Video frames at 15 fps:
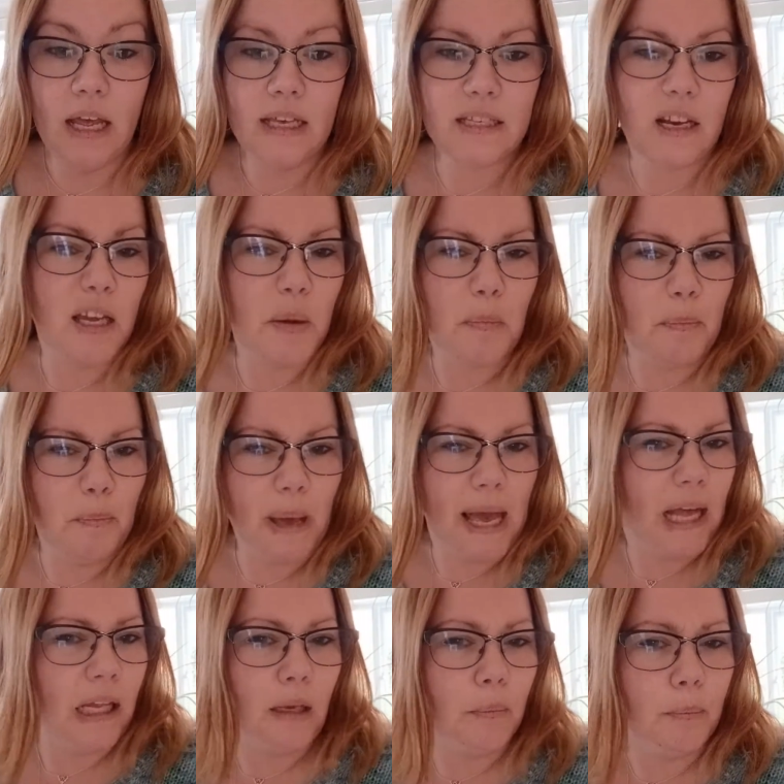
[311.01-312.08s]
It's like a
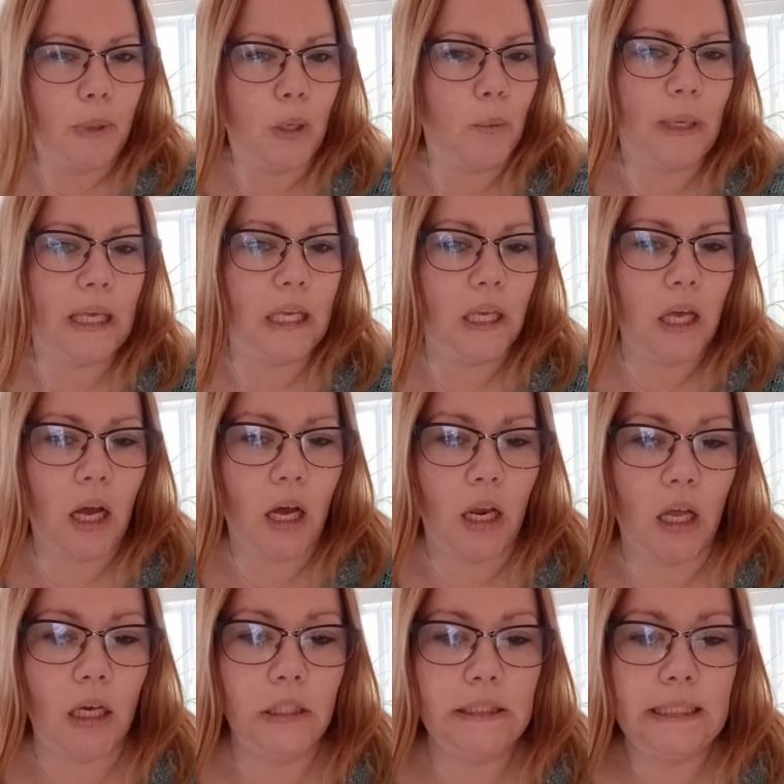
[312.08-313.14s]
pale bluey
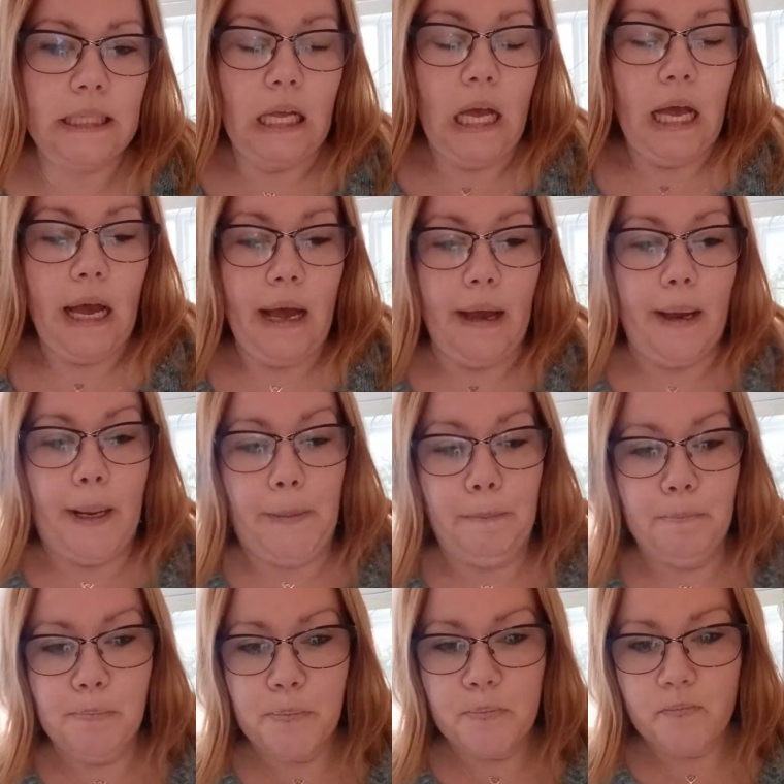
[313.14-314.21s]
colour.
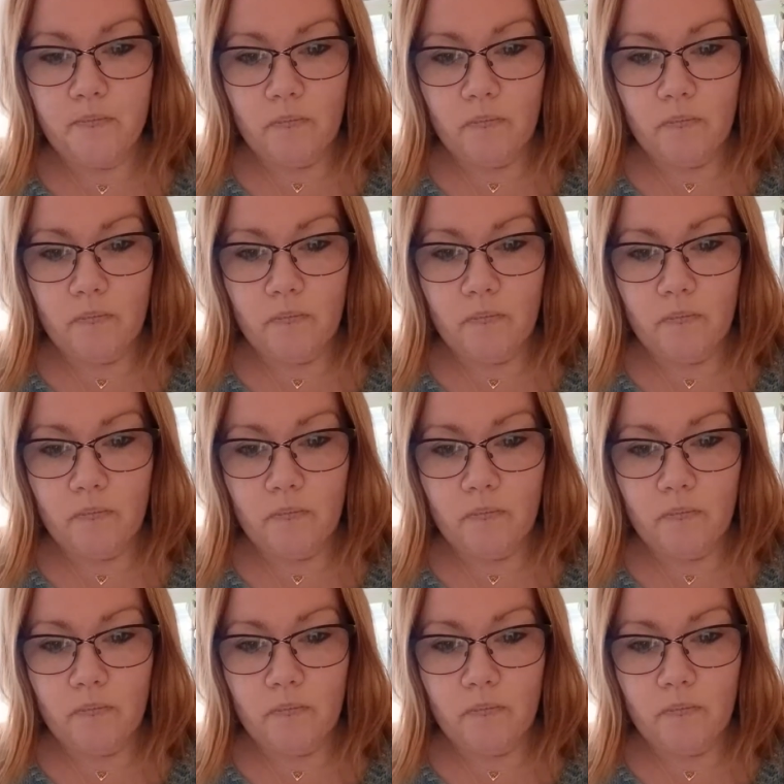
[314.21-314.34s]
I